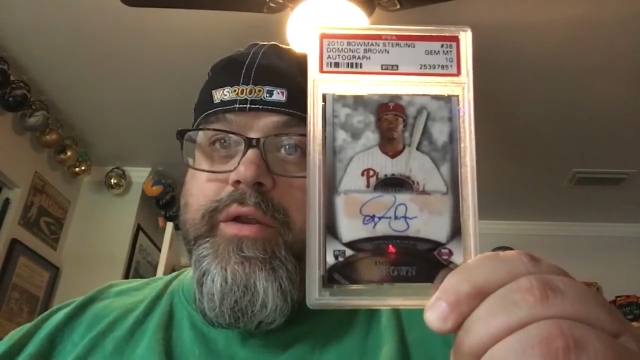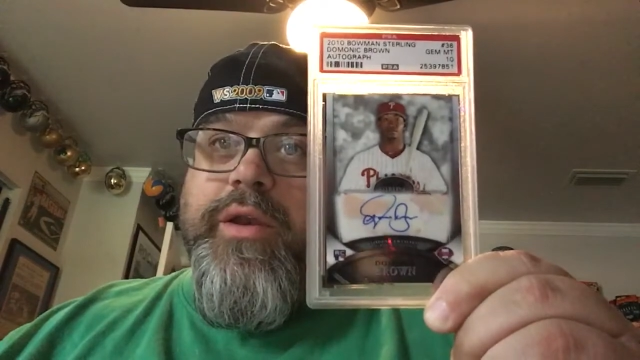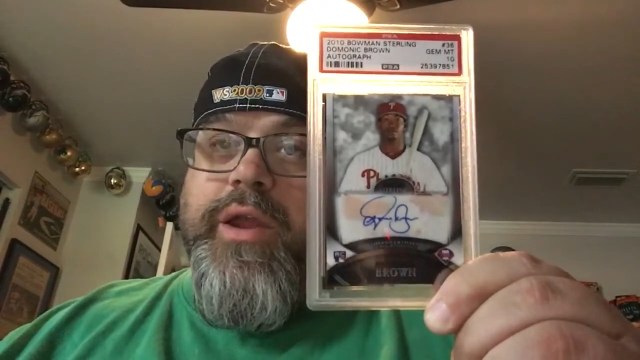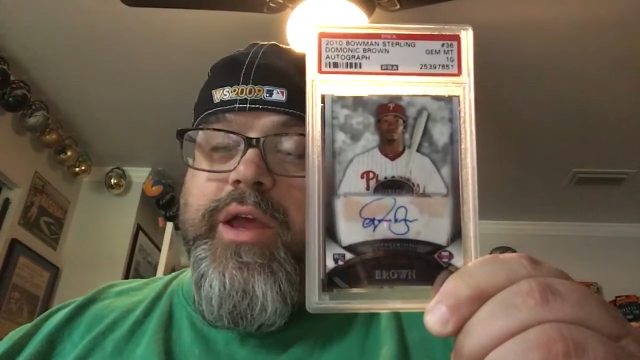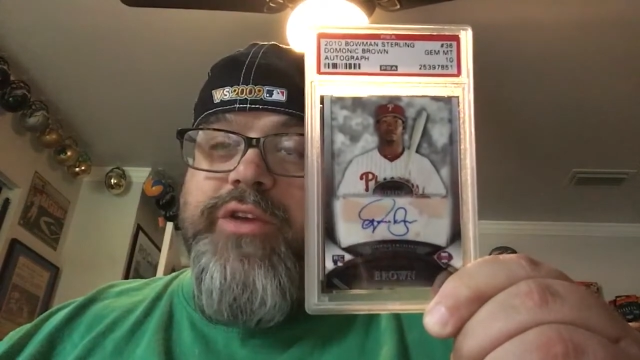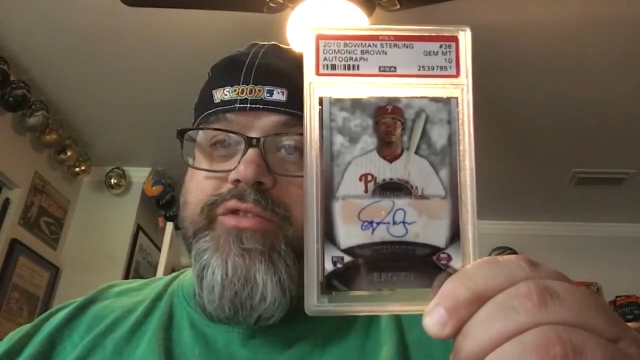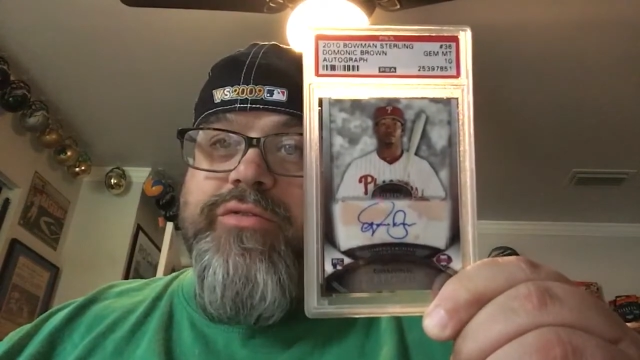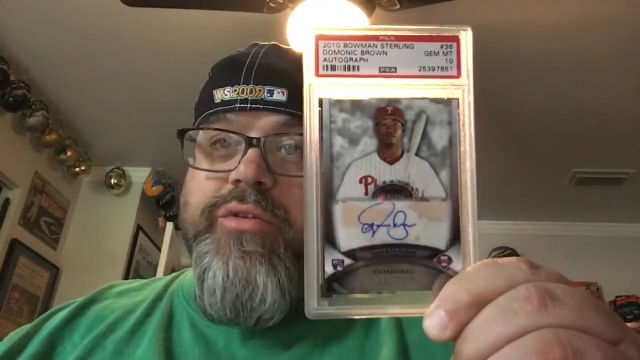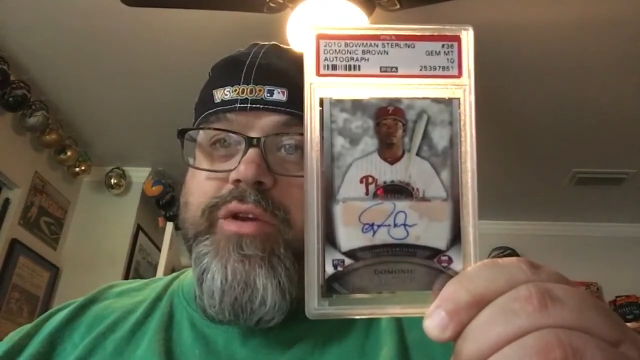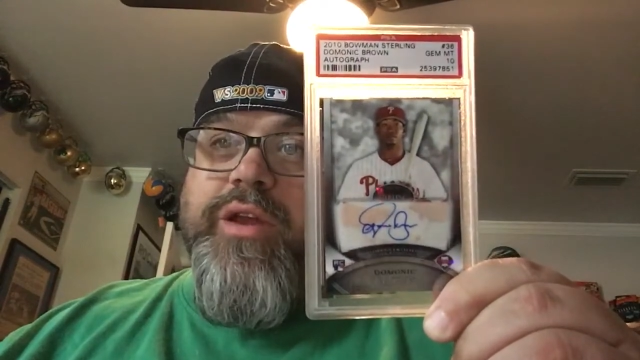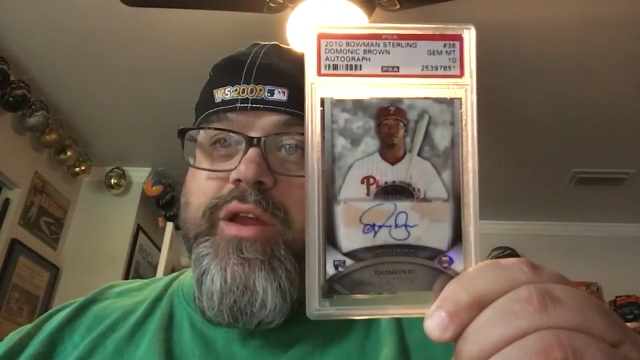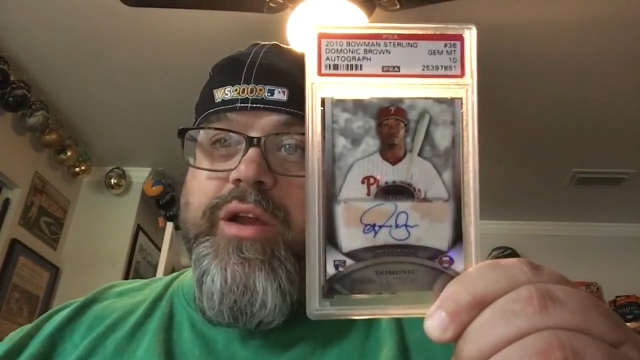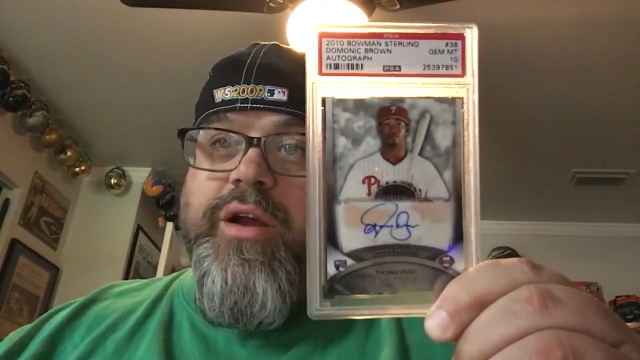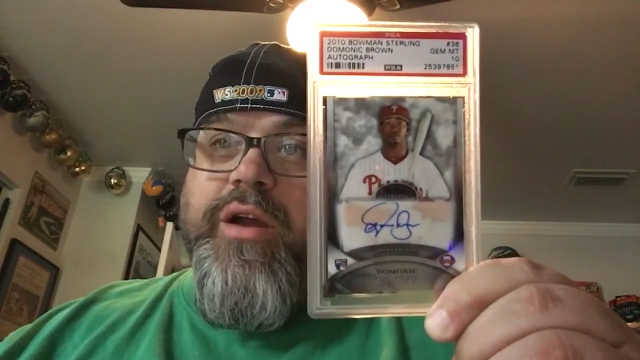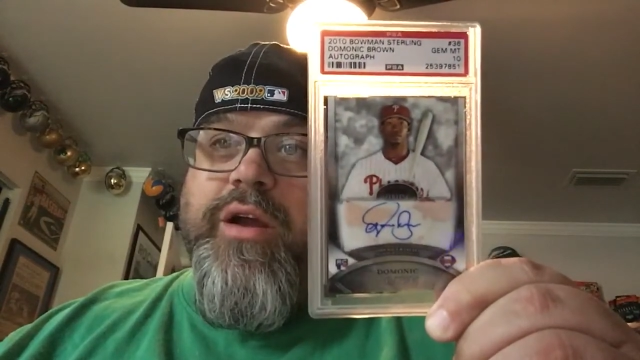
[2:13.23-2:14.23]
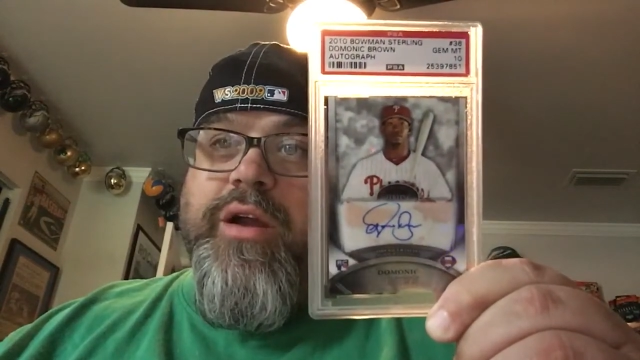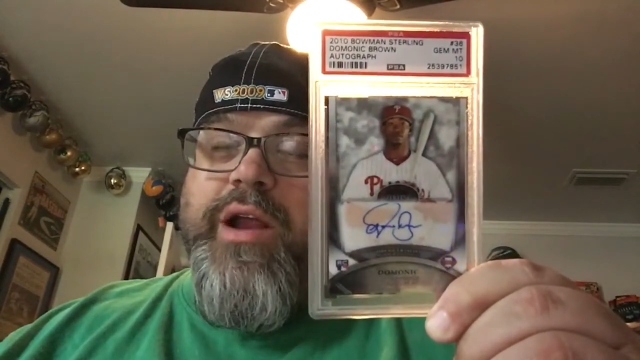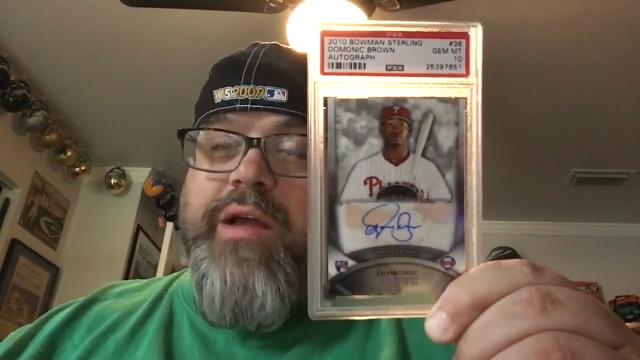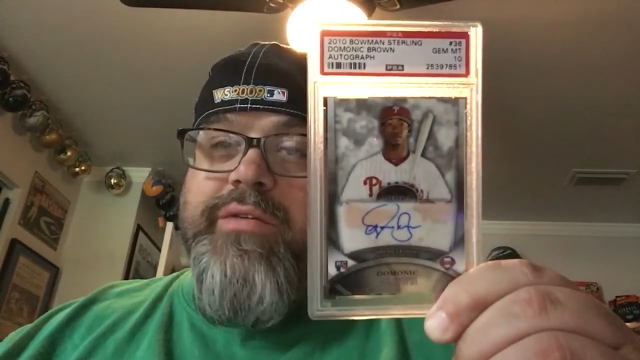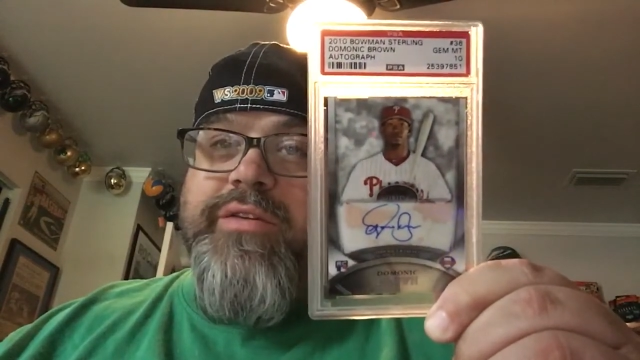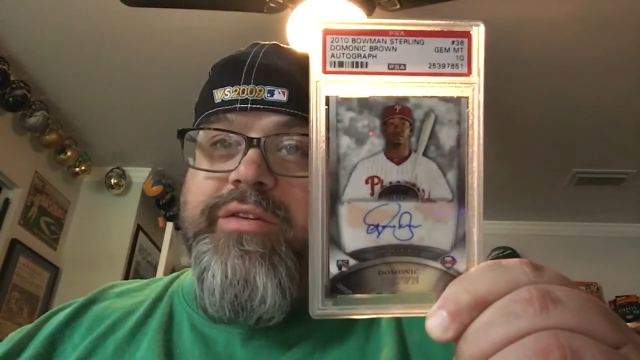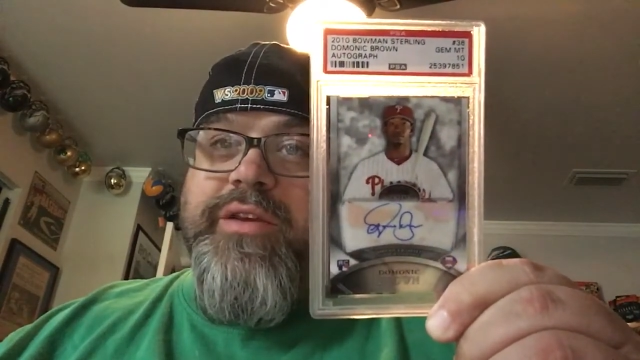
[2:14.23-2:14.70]
Nice rookie card,
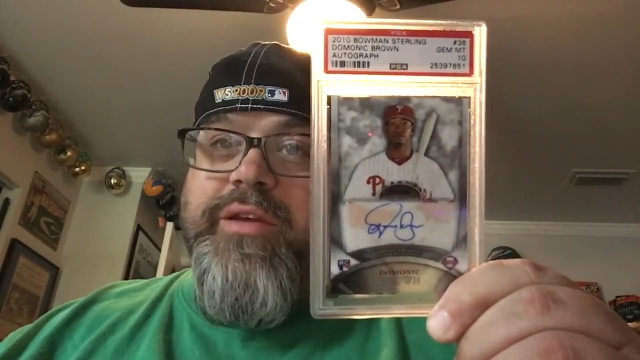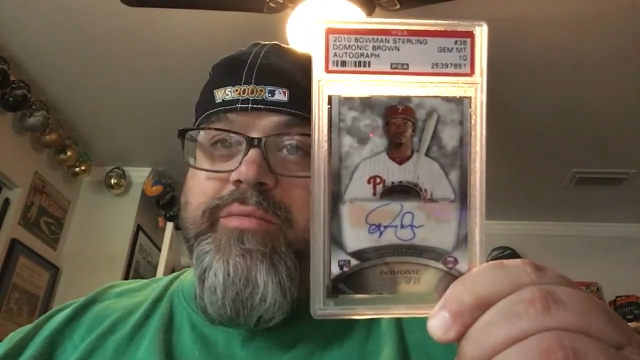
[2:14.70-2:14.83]
obviously